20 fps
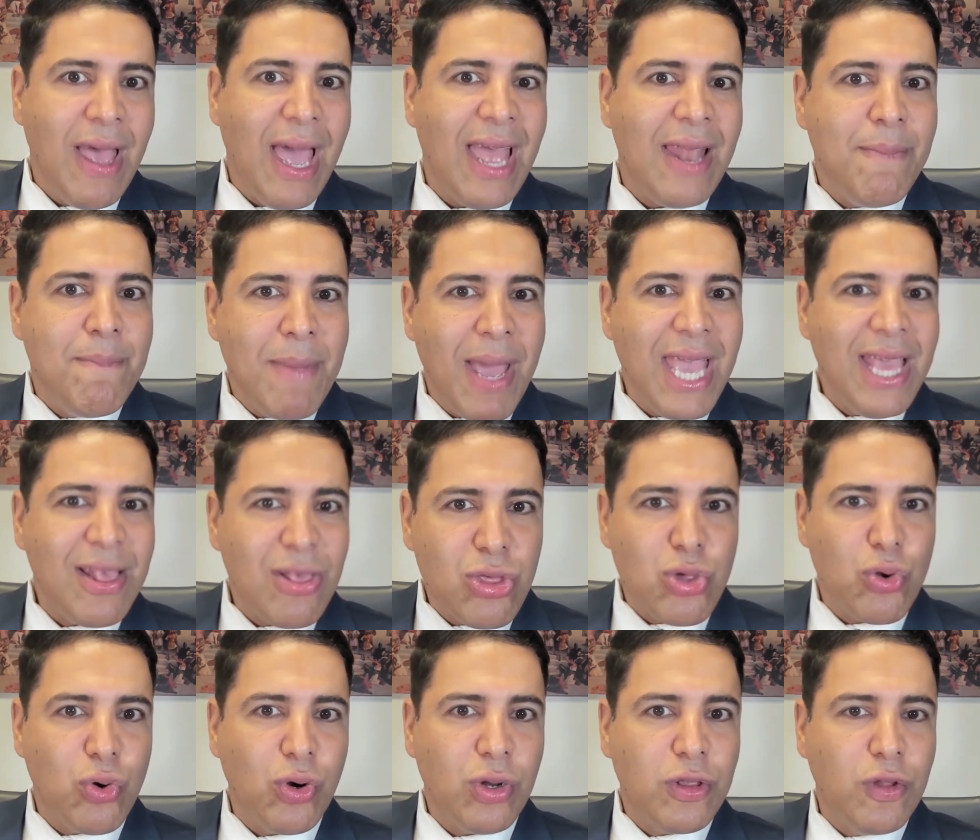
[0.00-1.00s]
and makes
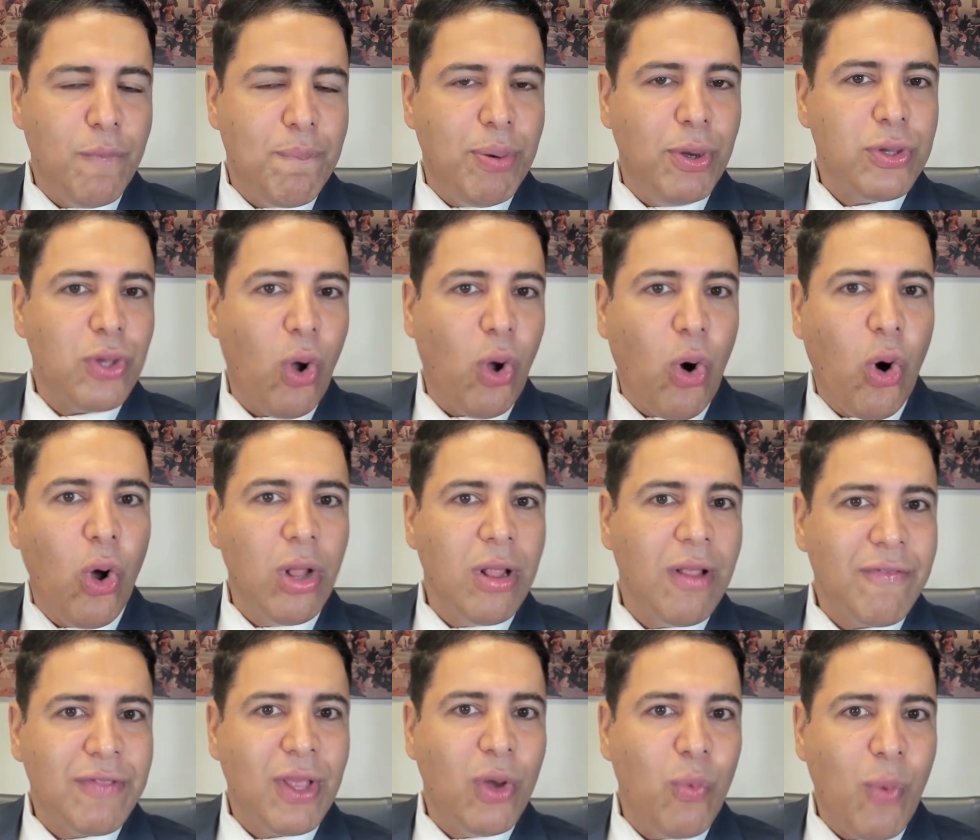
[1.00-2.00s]
sure to put all
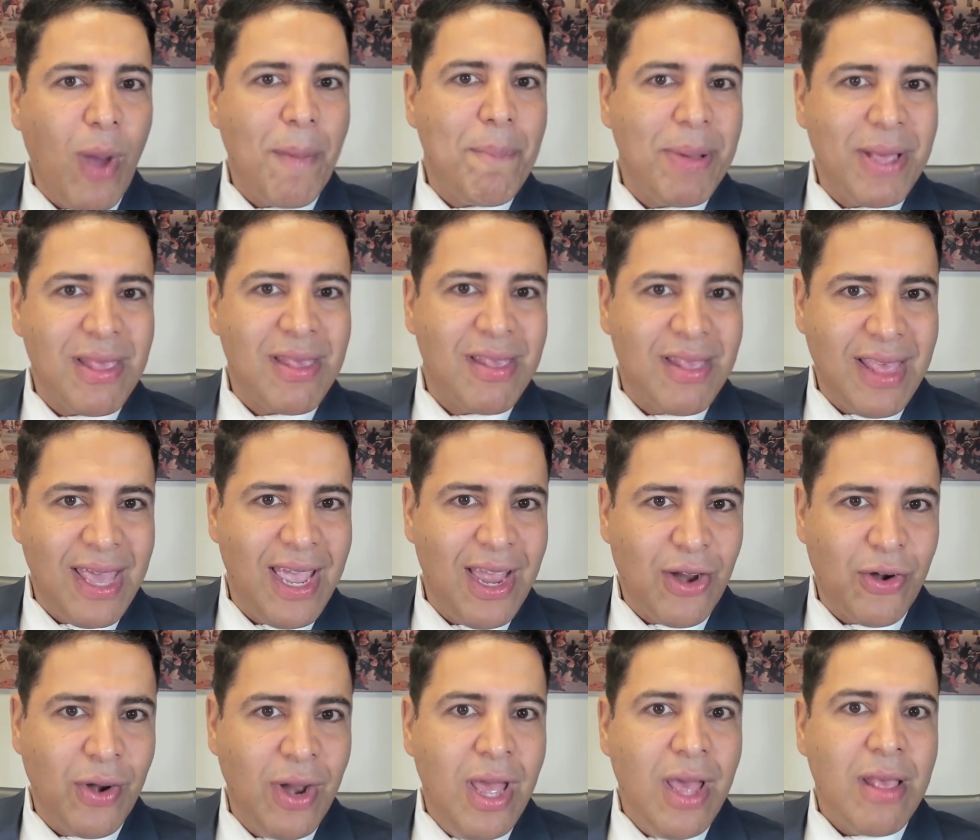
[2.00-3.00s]
of the weapons
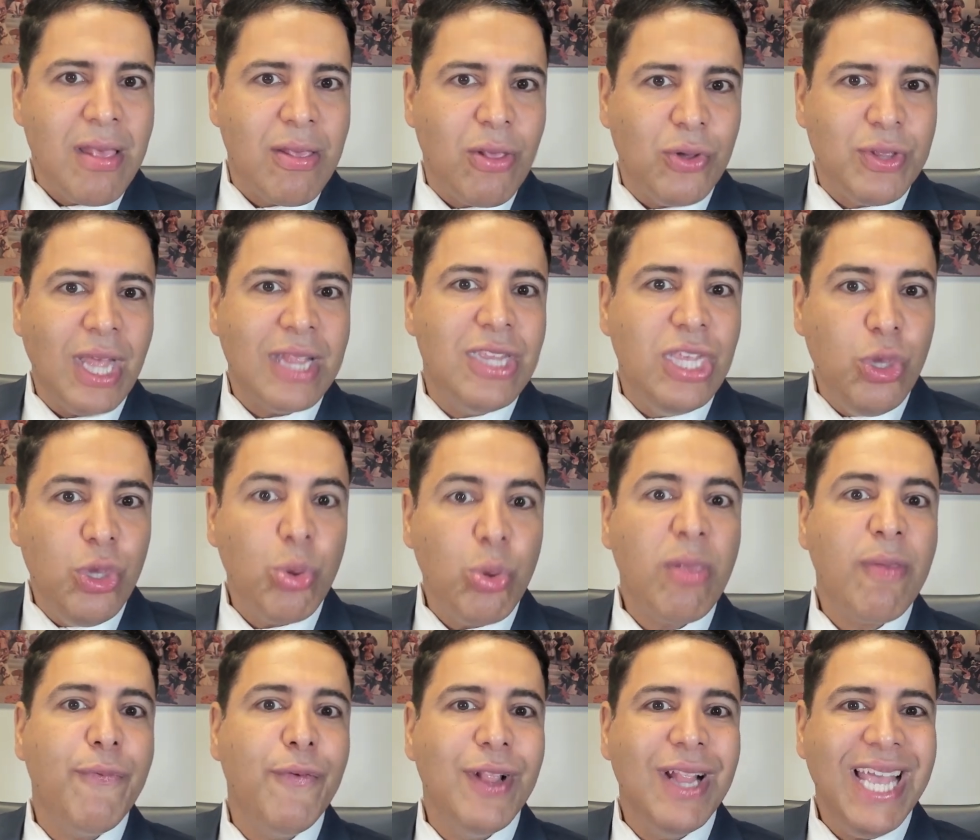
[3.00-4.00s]
there so that
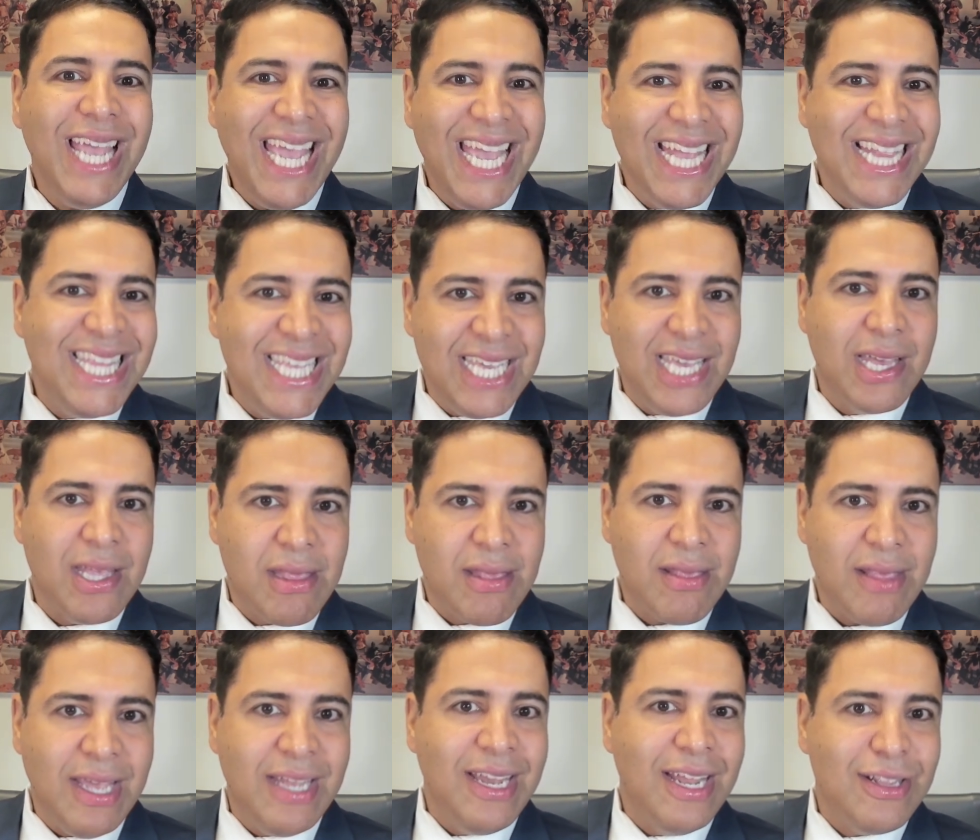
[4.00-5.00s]
useful idiots
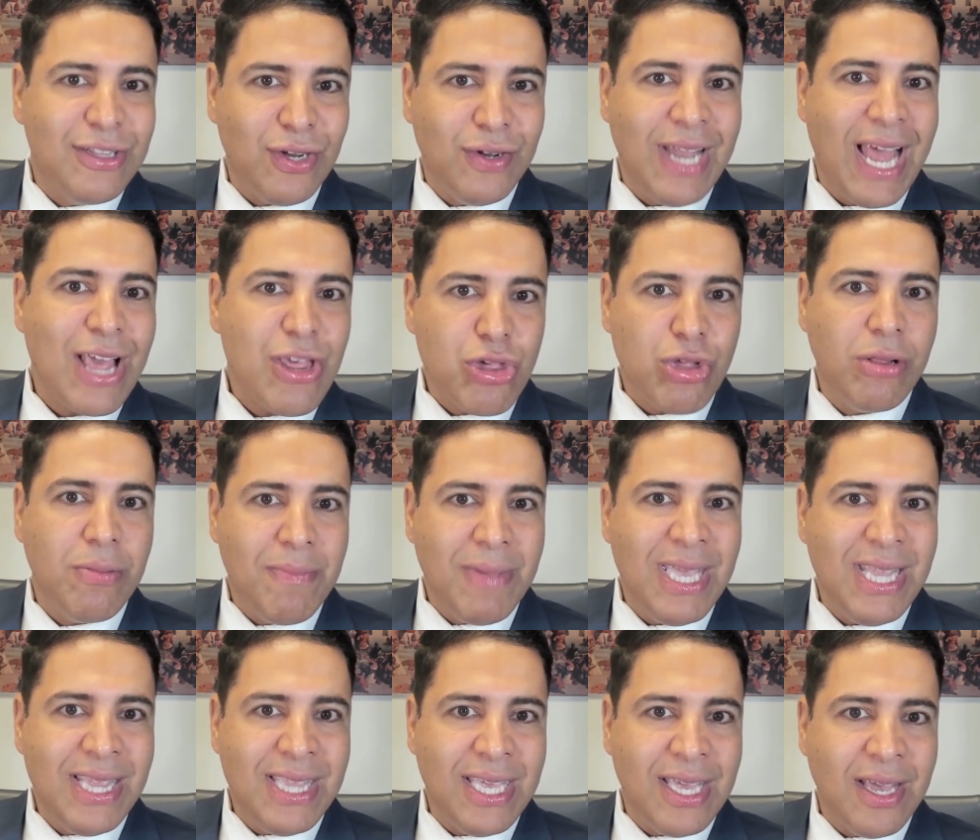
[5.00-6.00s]
in international
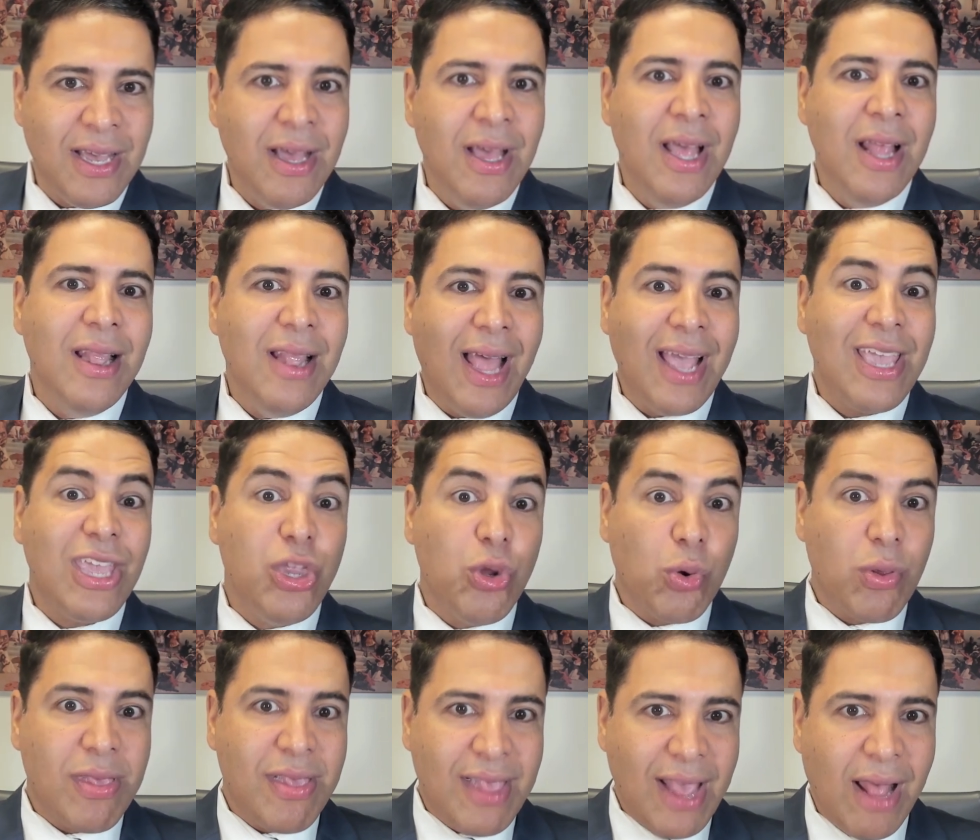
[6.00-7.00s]
media like
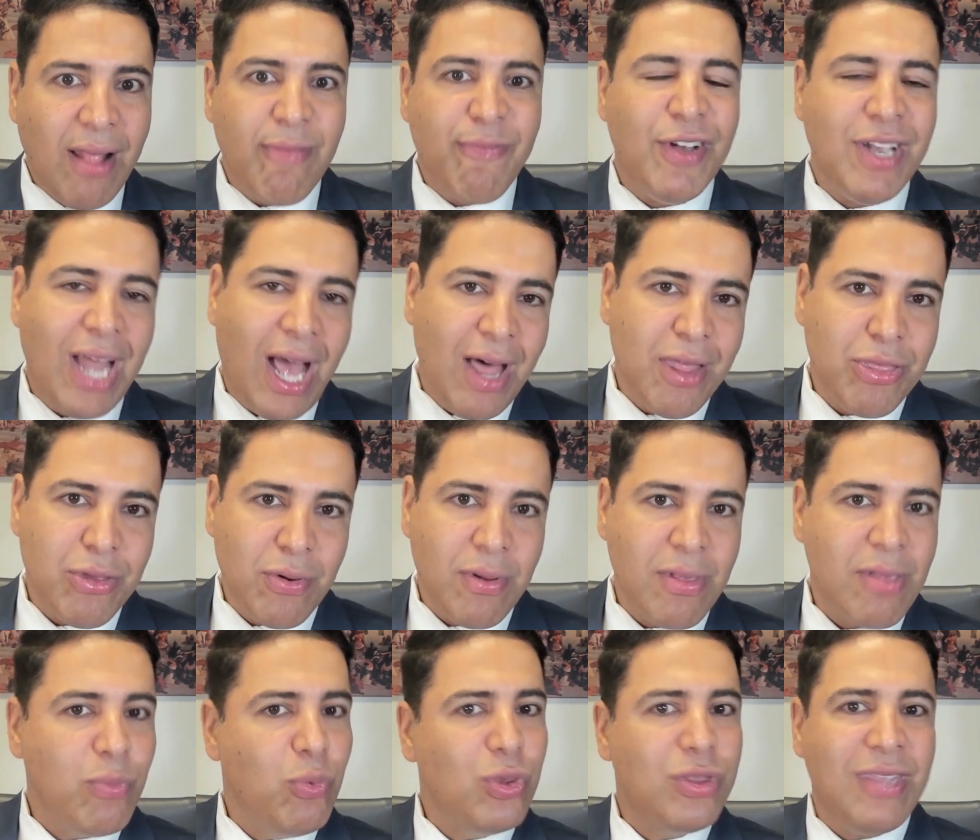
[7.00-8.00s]
yourself and
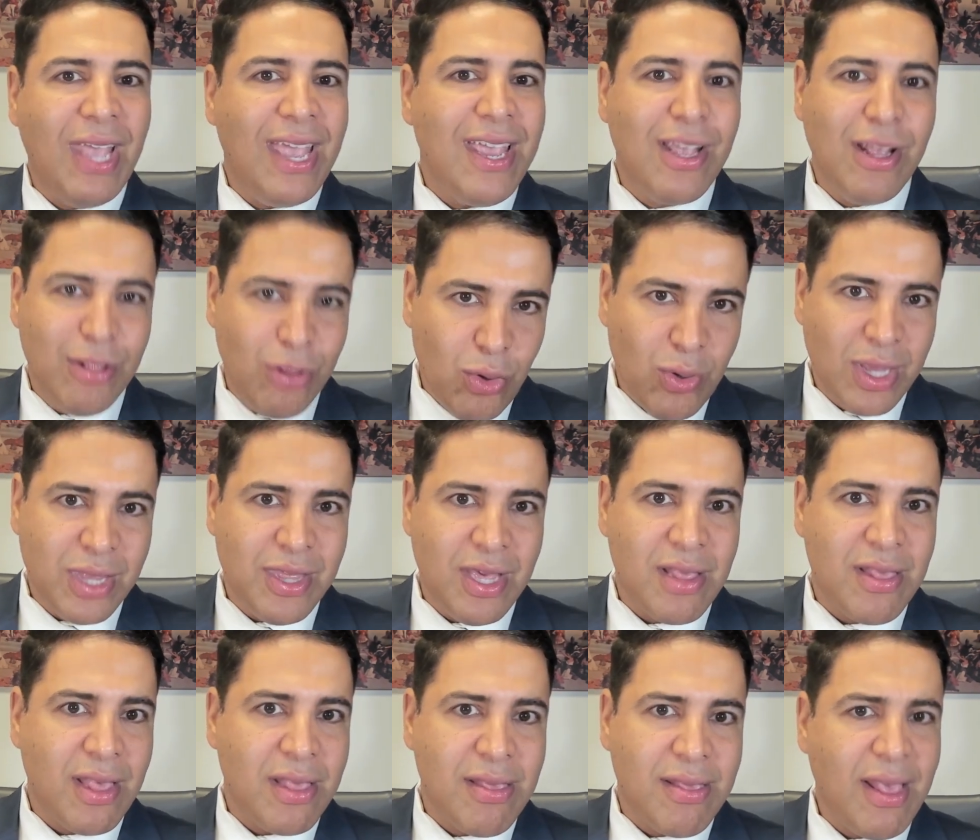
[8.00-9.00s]
others would take a look at
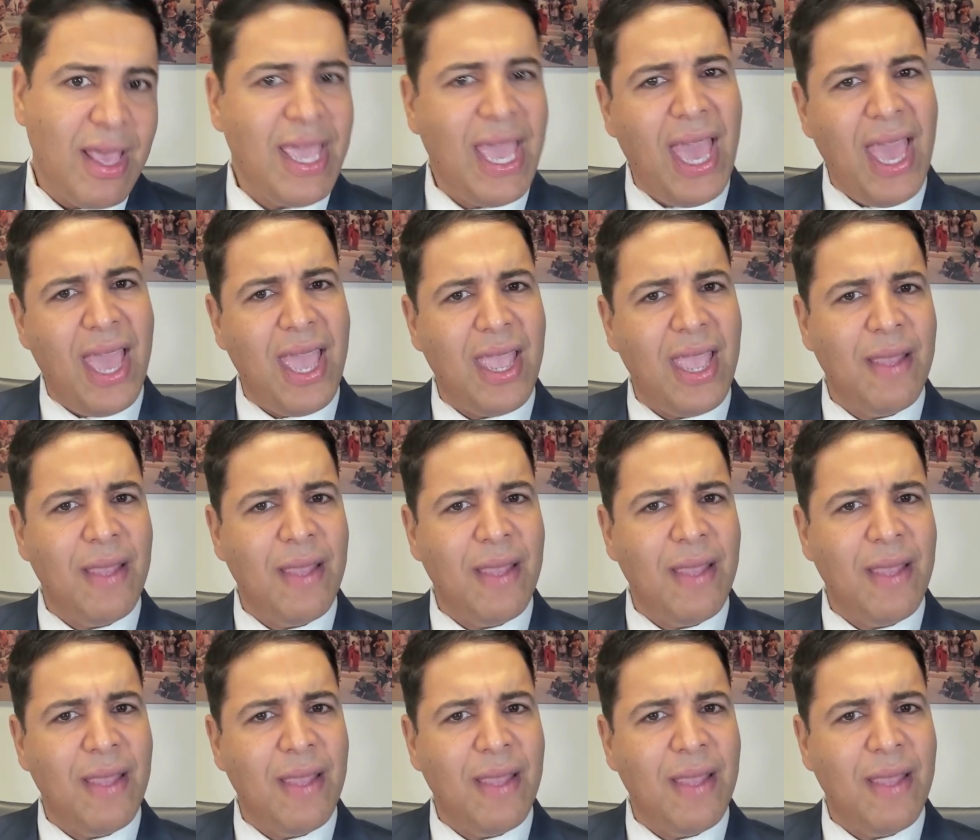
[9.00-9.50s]
this and say, hey,